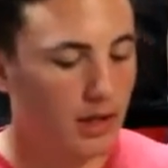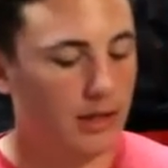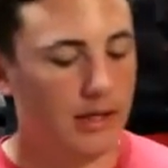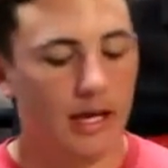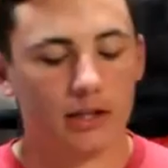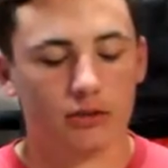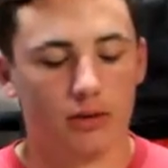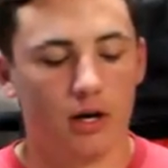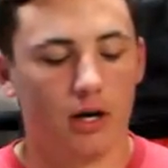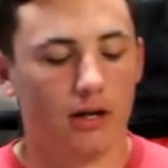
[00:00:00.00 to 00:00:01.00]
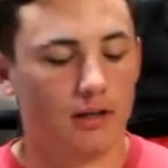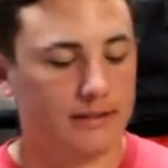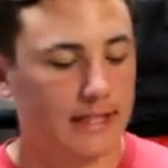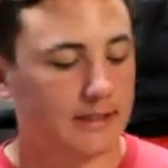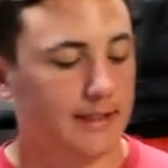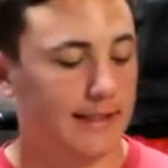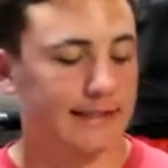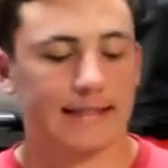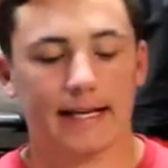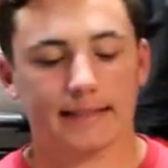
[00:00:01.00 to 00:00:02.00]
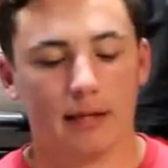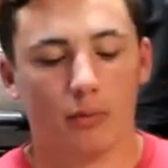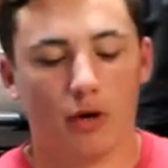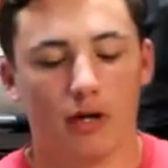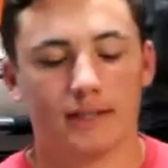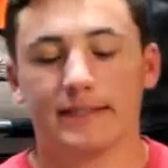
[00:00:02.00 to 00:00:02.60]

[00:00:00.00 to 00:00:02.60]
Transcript: Next rod, it's actually the exact same rod.